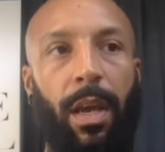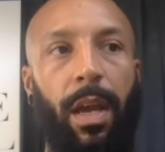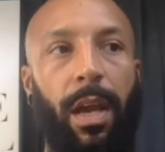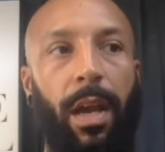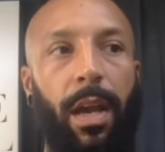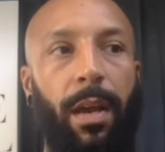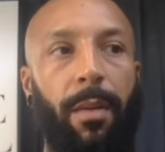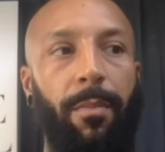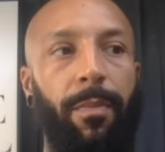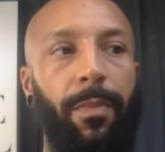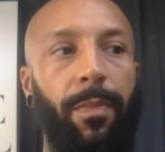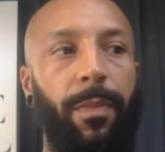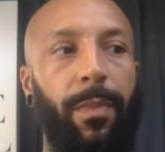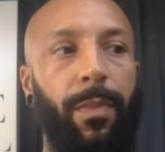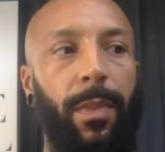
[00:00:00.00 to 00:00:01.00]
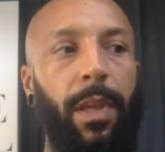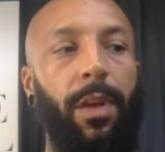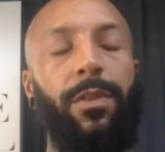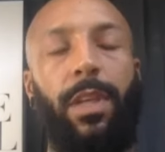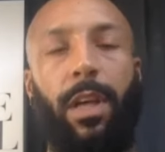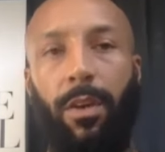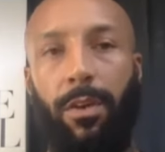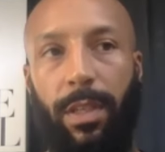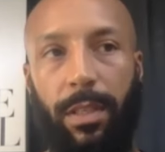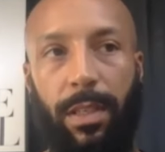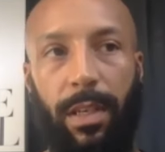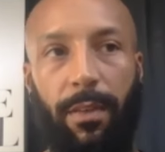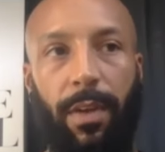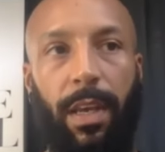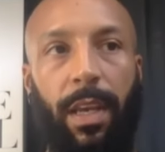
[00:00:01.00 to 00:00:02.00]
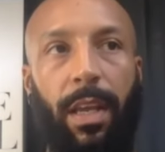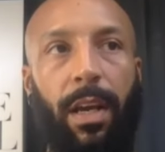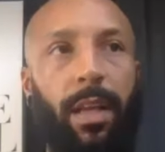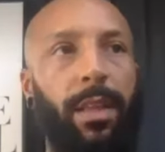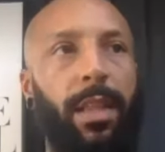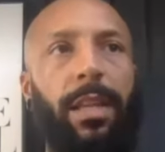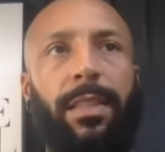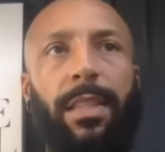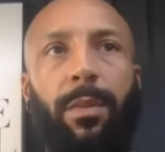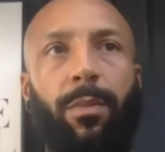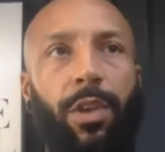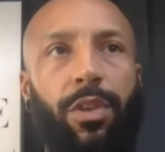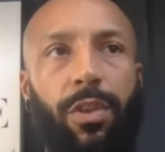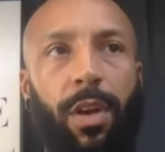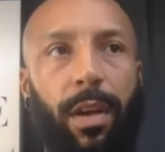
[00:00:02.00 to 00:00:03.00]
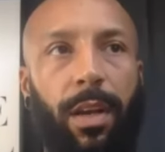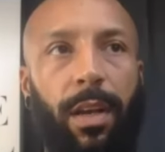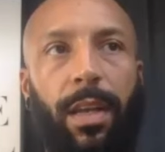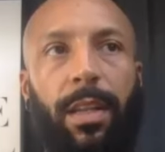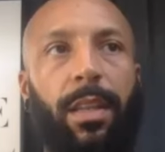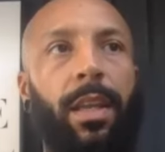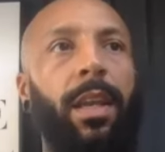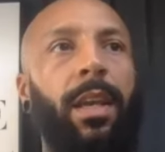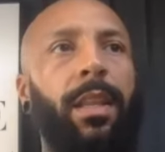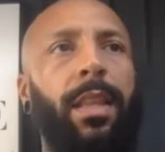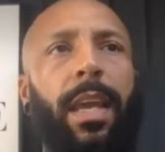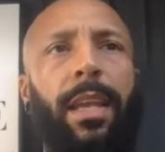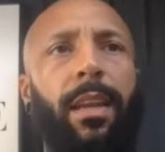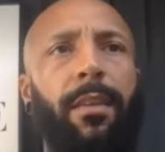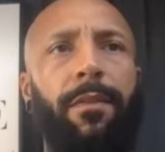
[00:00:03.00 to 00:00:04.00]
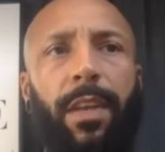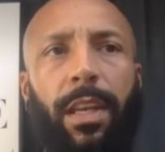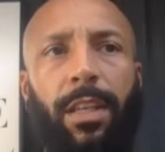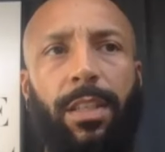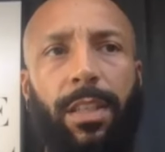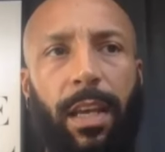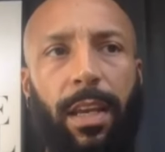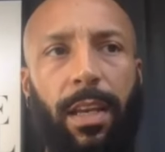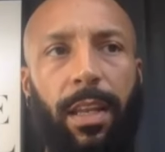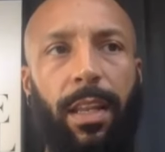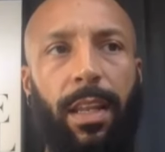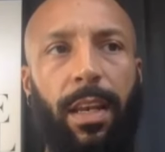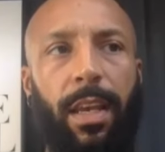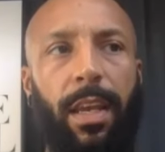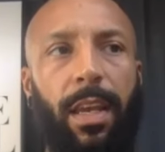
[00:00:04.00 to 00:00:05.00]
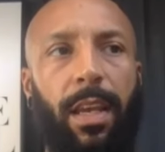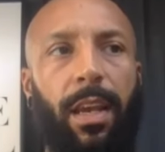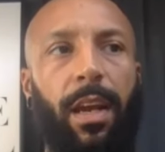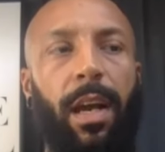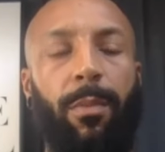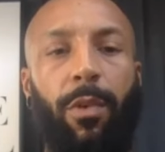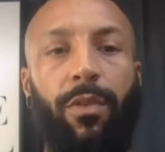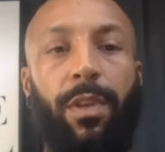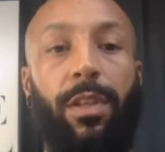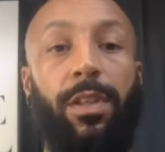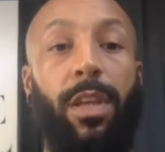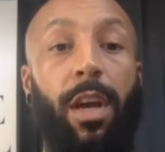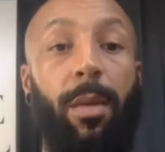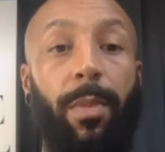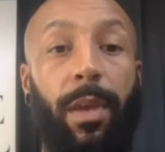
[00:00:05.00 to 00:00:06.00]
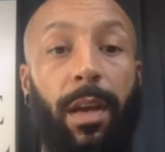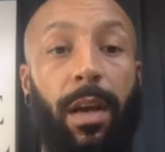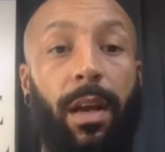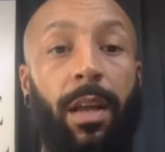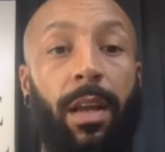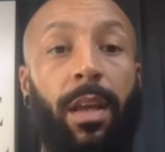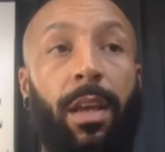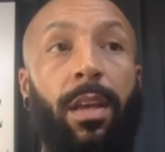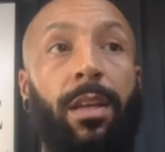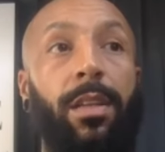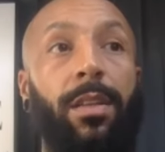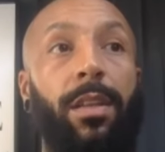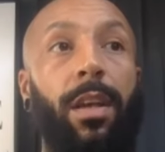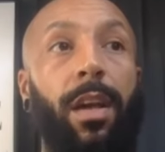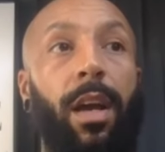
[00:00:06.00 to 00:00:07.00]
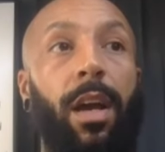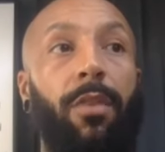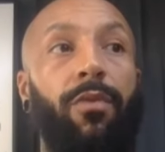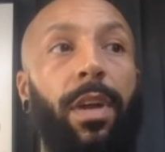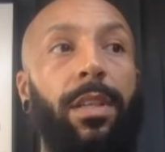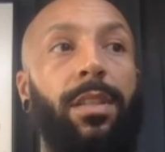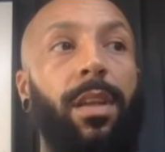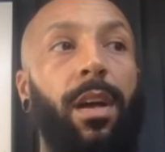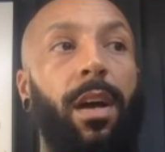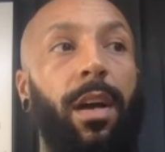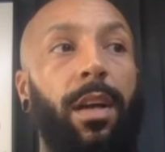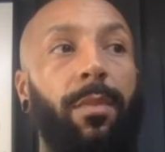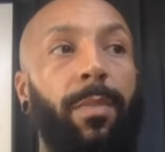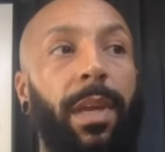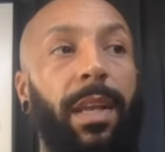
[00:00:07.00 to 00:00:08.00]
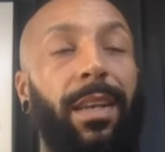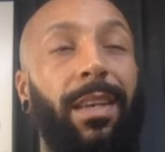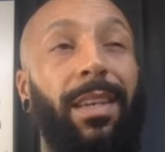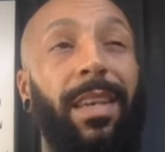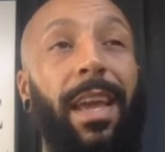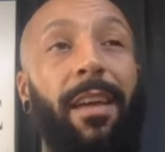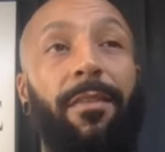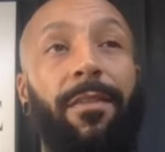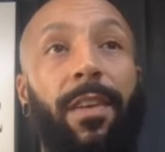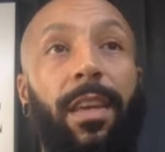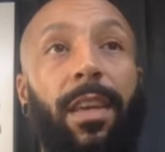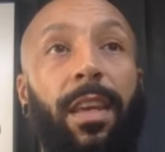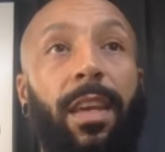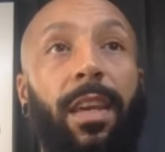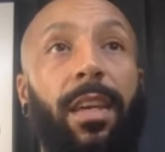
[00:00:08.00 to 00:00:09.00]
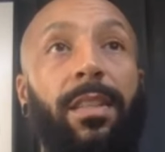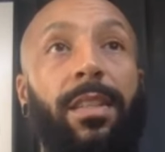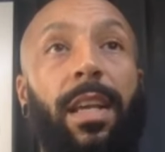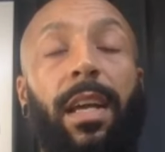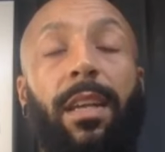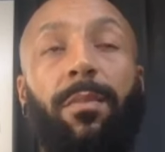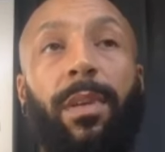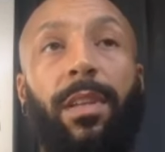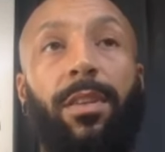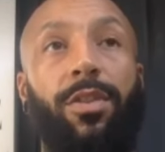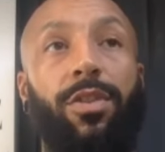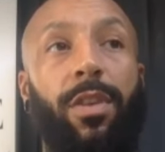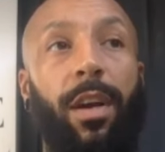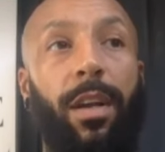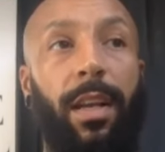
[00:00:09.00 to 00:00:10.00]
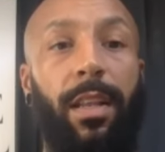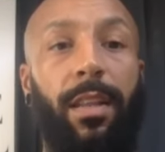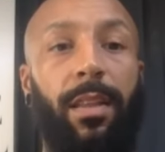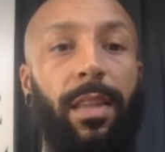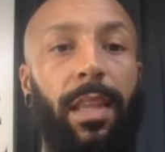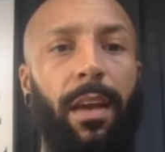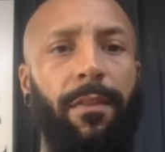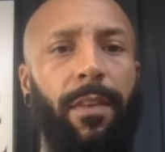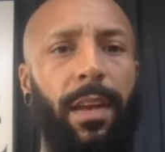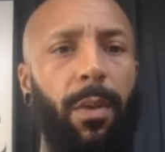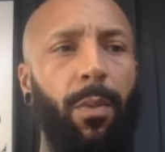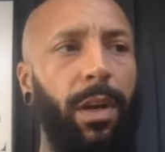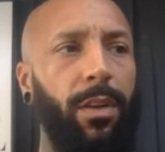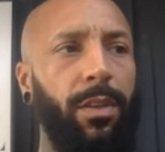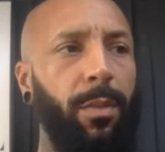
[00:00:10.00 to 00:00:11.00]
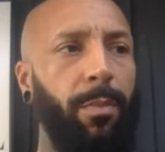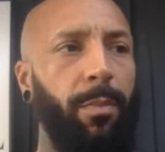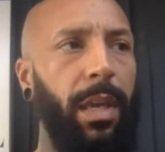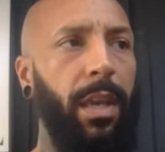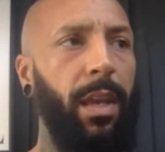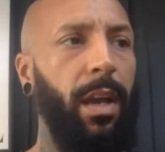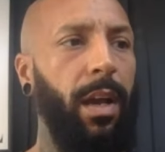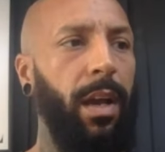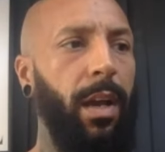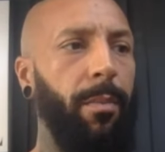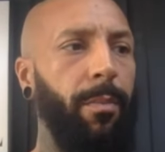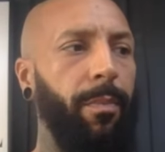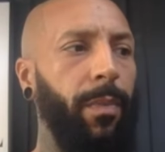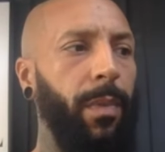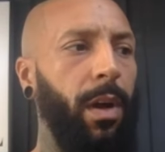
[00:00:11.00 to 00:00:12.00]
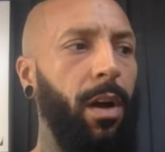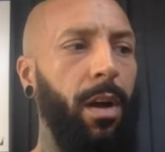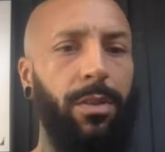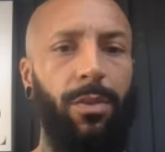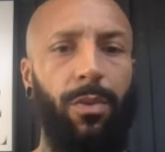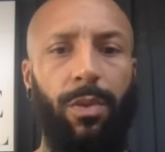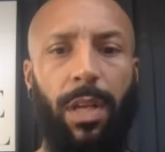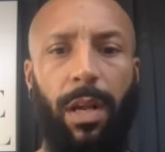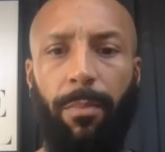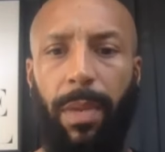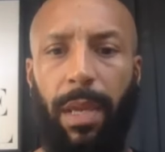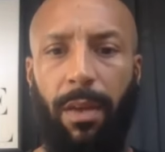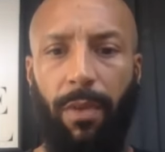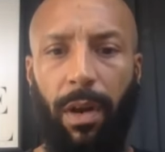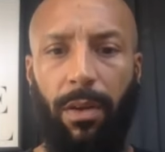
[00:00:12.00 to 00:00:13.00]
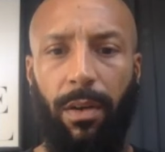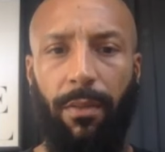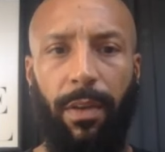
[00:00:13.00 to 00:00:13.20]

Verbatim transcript: Um, then obviously I go to Slovenia. That team was struggling. They end up finished second in the league. I moved to Serbia. Uh, Red Star had been in debt for years and been struggling. I think they went on to beat um, Arsenal's unbeaten record.